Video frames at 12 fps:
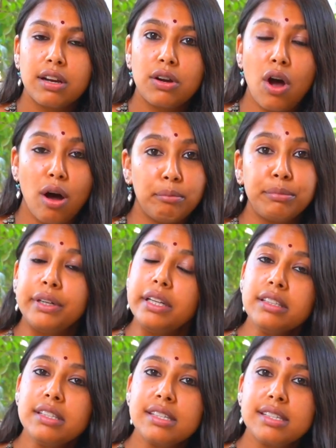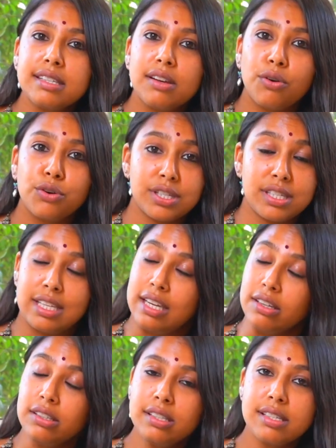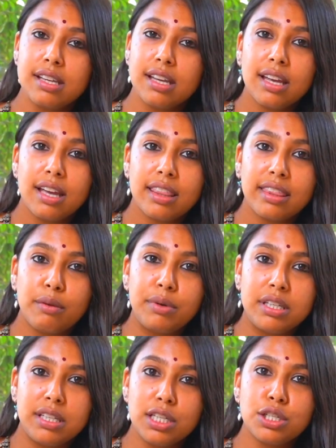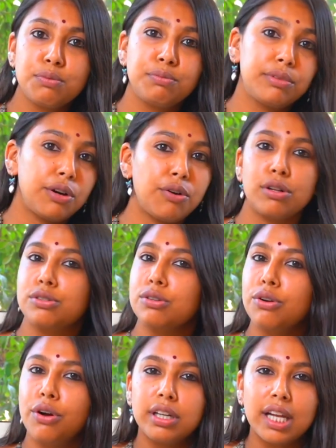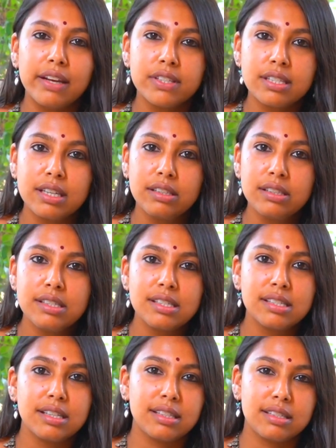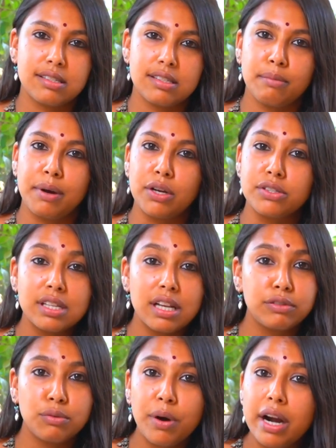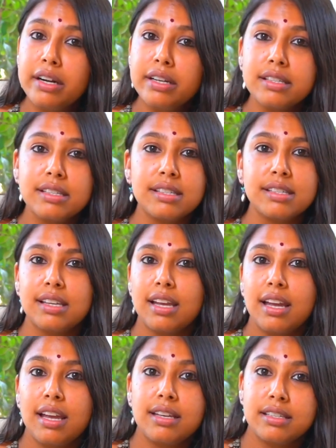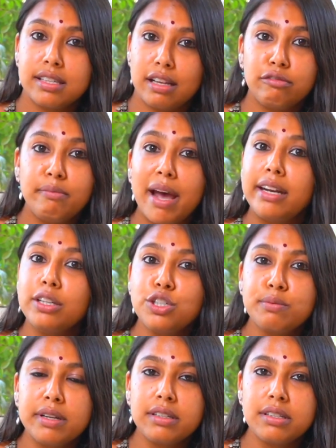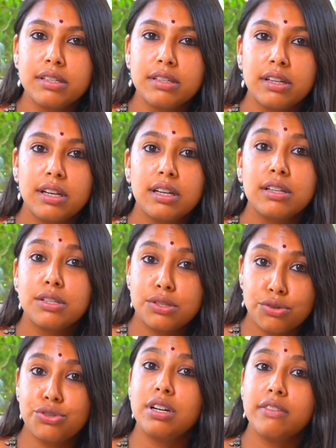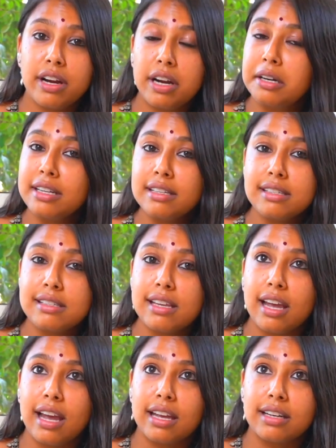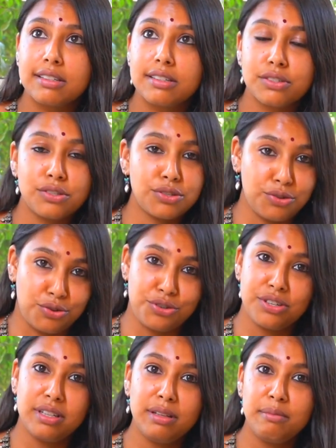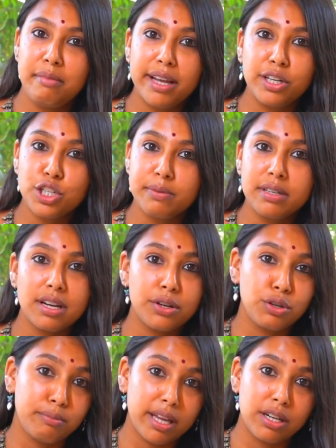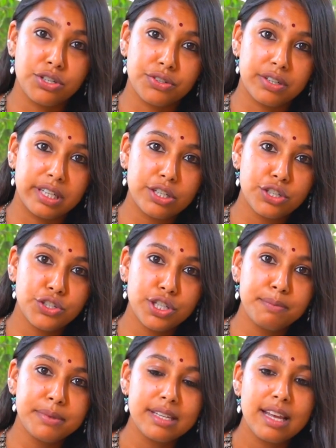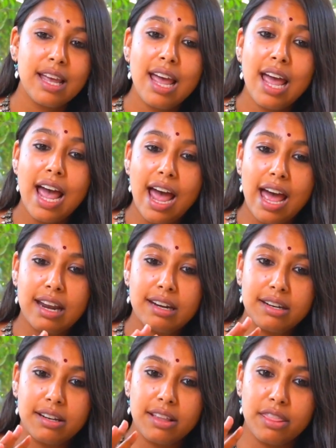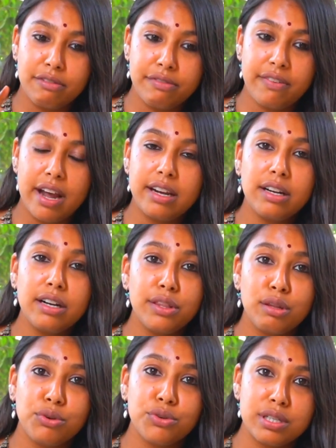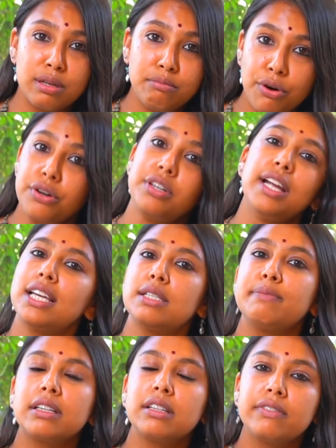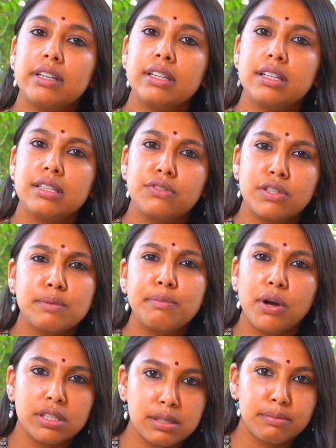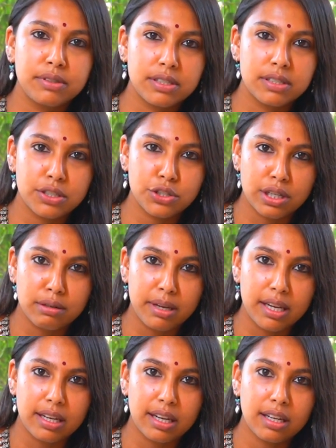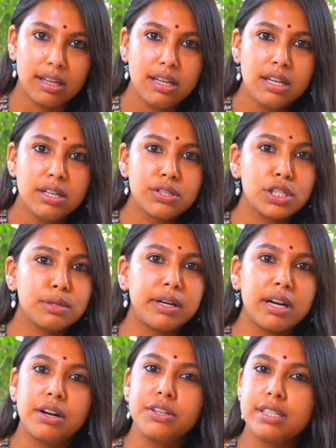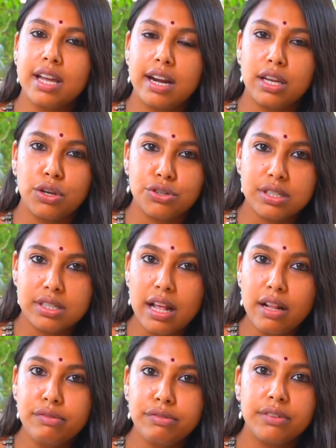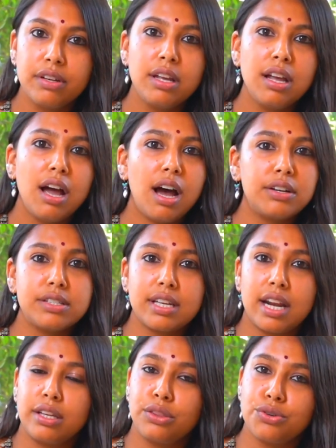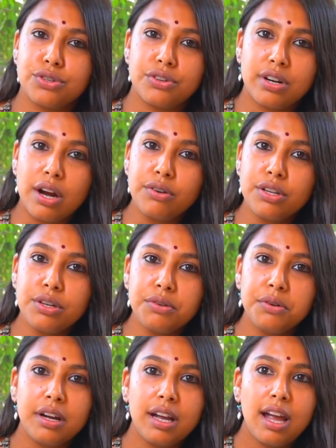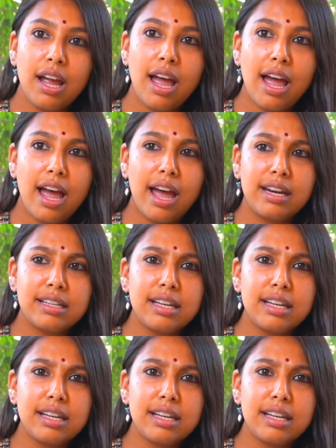components or skills that we teach. They're also called life skills. It's about self-awareness, self-management, social awareness, and social management, how you manage your relationships. And the final and the most important aspect of it is responsible decision making. So it's about understanding yourself, understanding those around you, and